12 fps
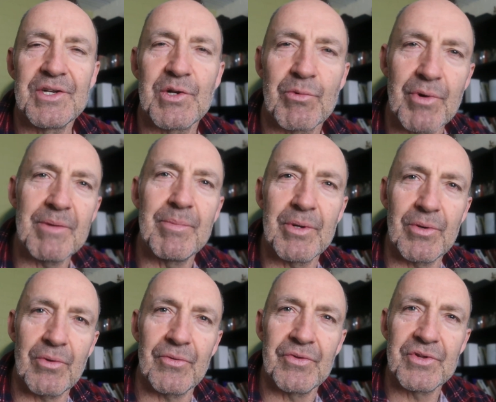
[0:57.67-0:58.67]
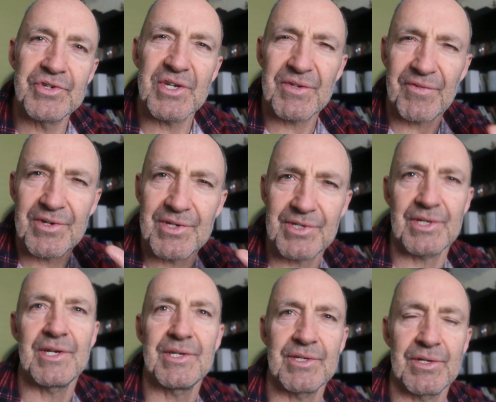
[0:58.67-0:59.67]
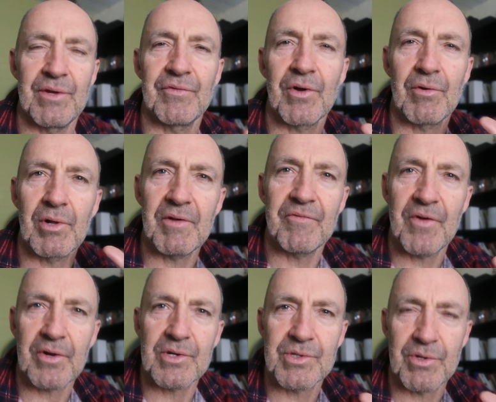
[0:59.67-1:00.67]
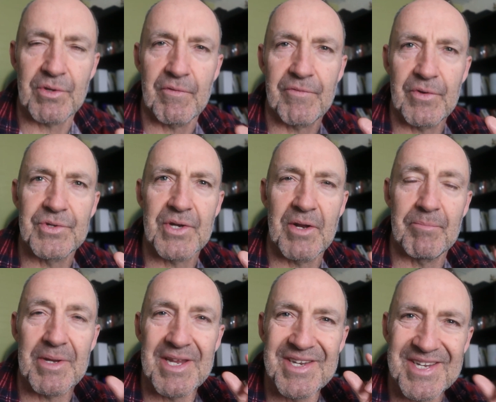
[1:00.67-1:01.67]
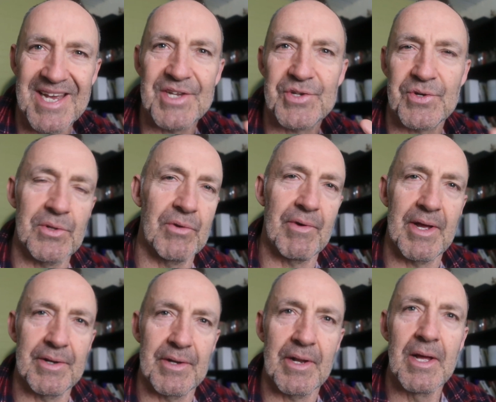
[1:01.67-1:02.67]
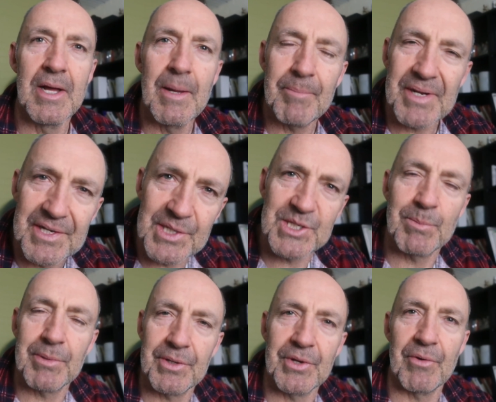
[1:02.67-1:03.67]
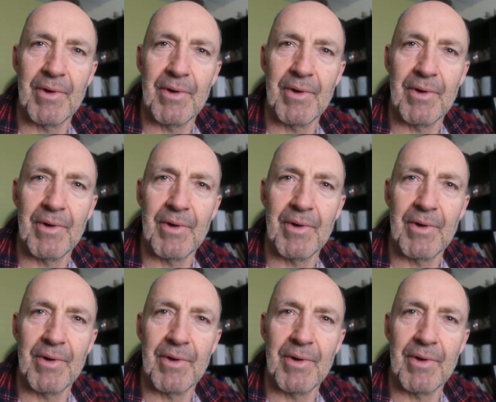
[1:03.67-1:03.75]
To rebuild just for a season, you've got to really focus on your future and be intentional around it, be disciplined